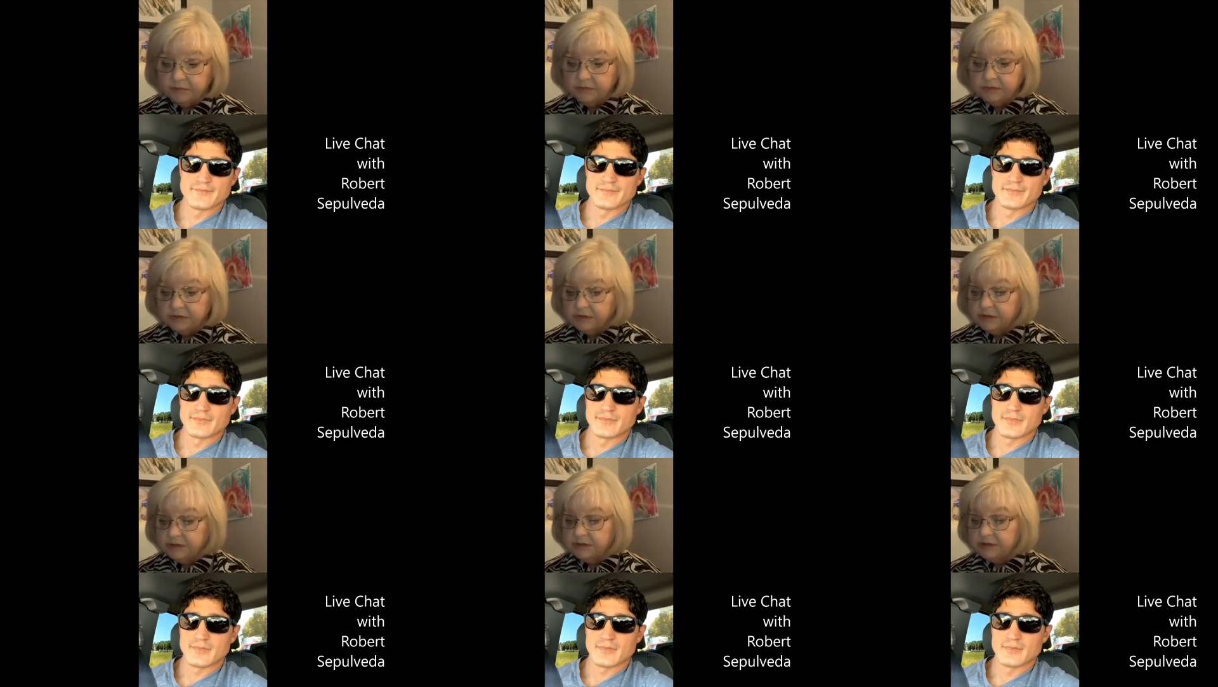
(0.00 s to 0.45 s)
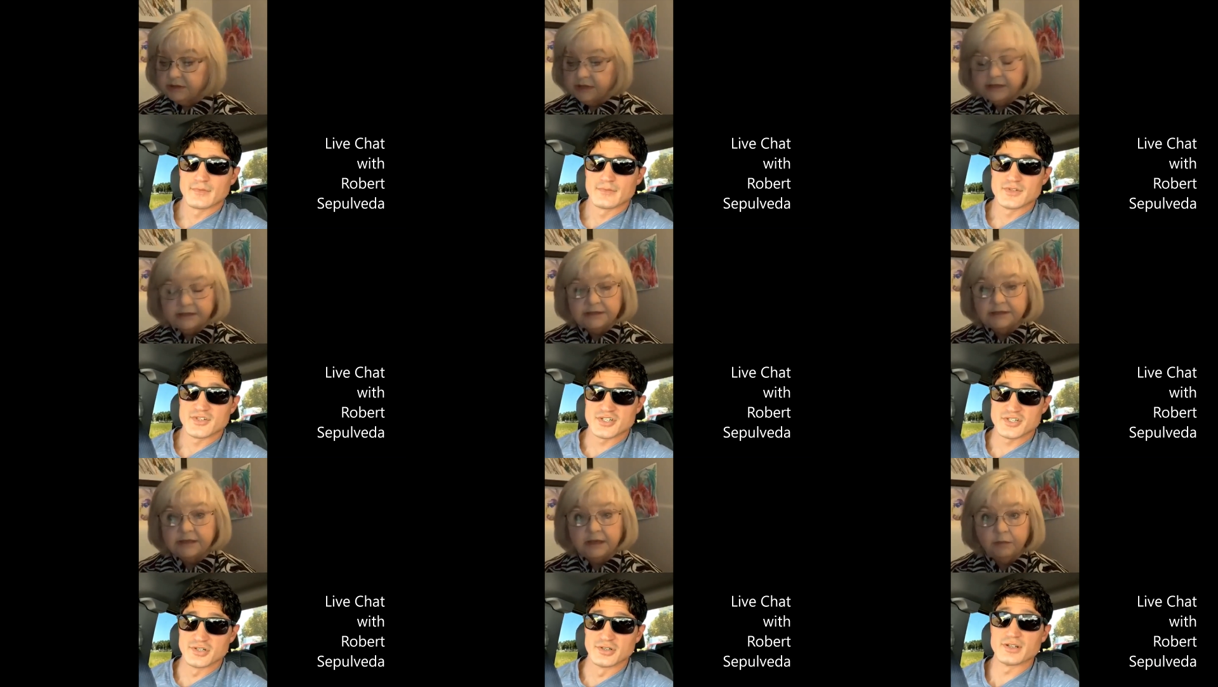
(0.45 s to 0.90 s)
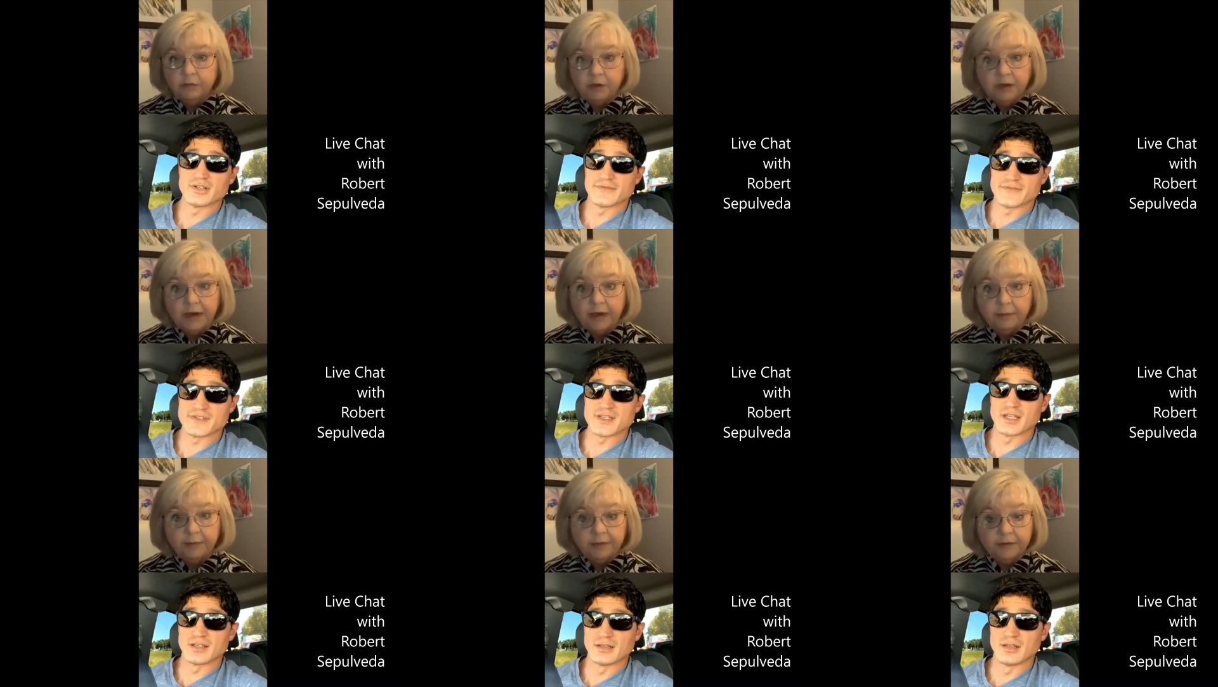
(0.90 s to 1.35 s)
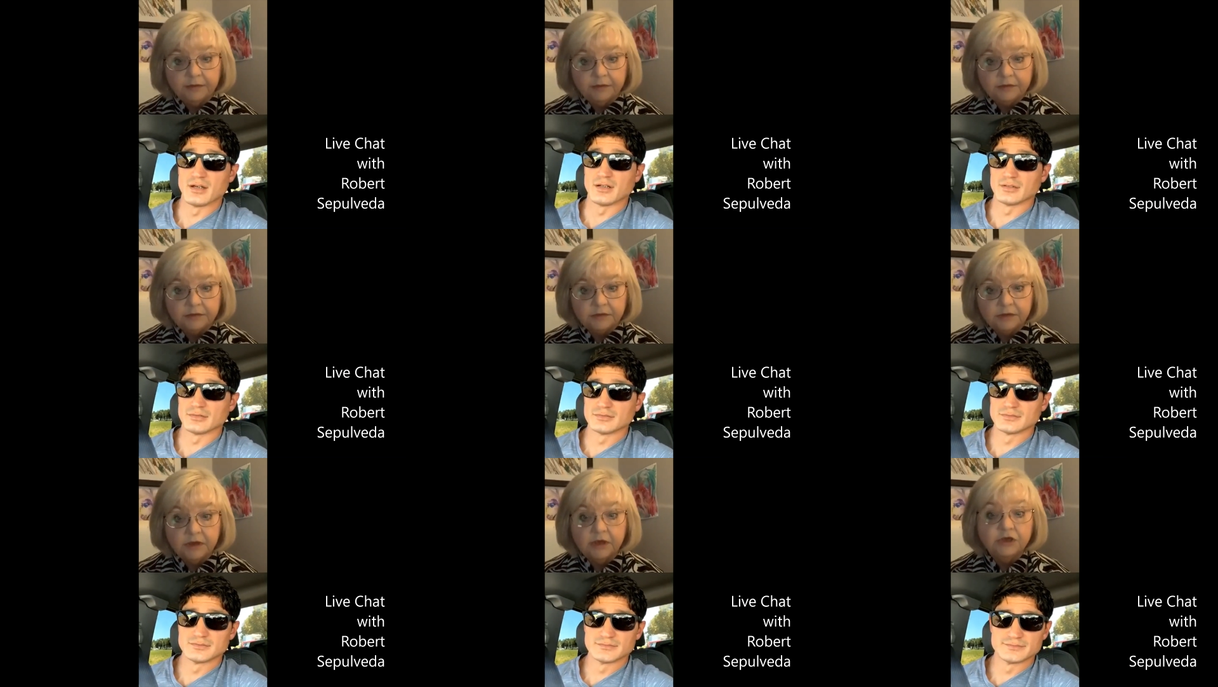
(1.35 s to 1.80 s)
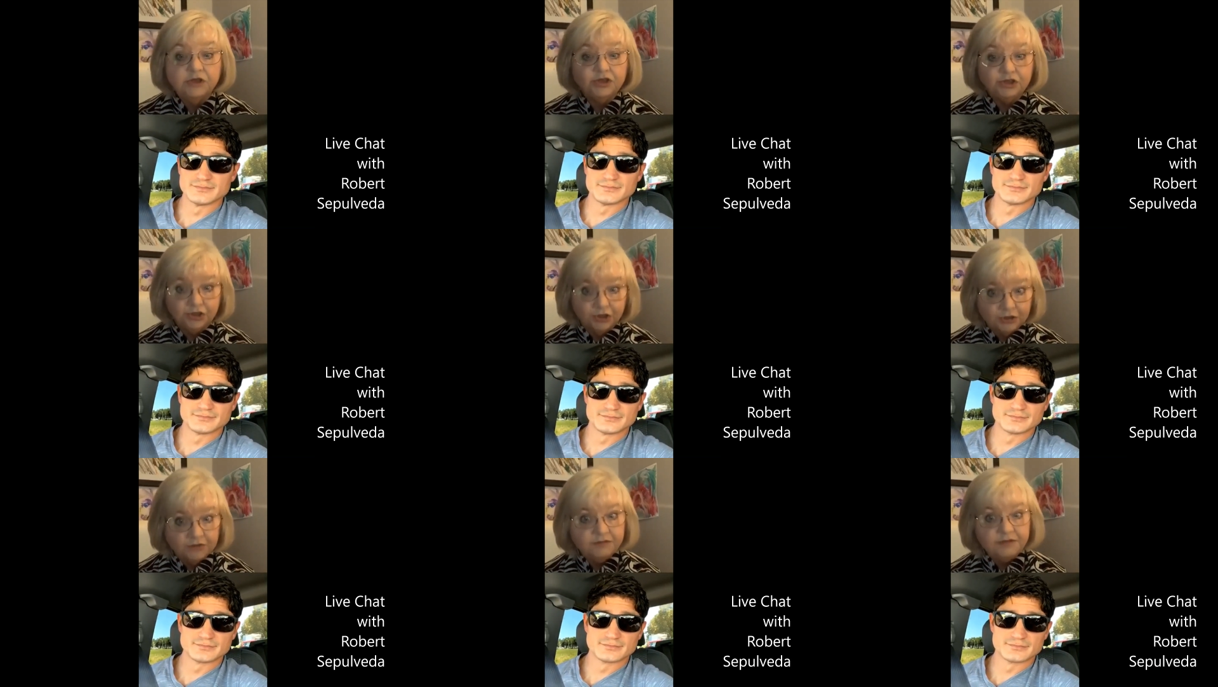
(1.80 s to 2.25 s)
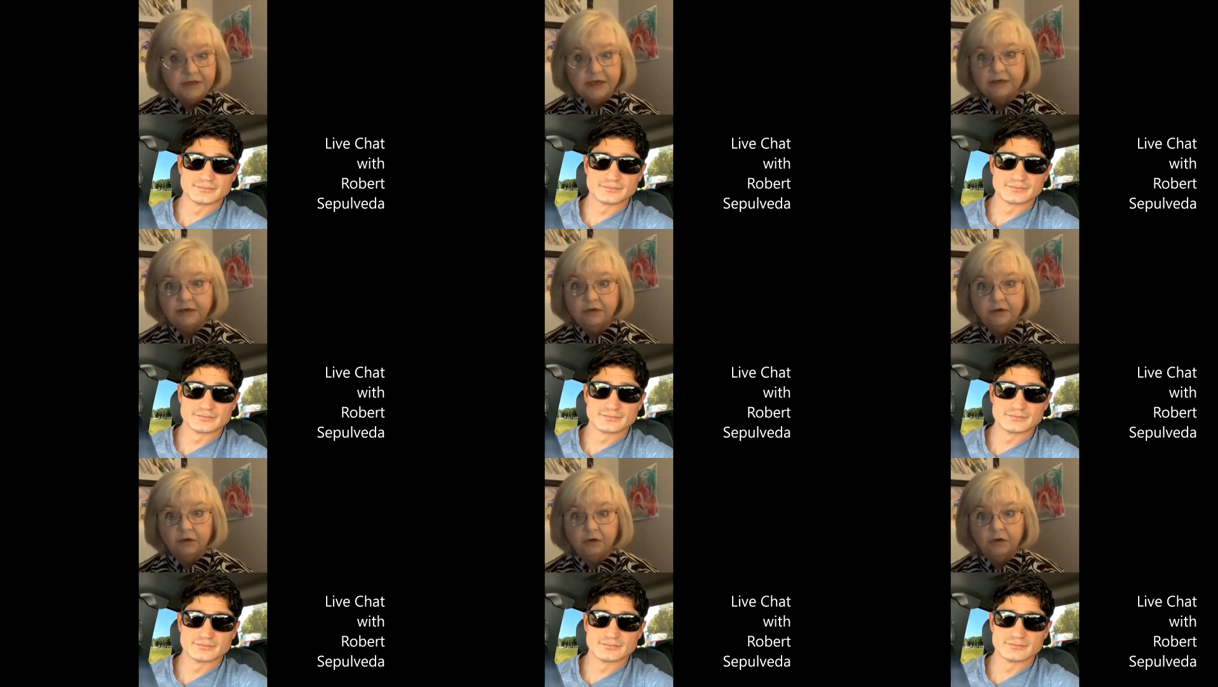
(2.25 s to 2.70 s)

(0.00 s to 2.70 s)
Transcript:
Speaker 1: and should have happened. said no. Should have said no.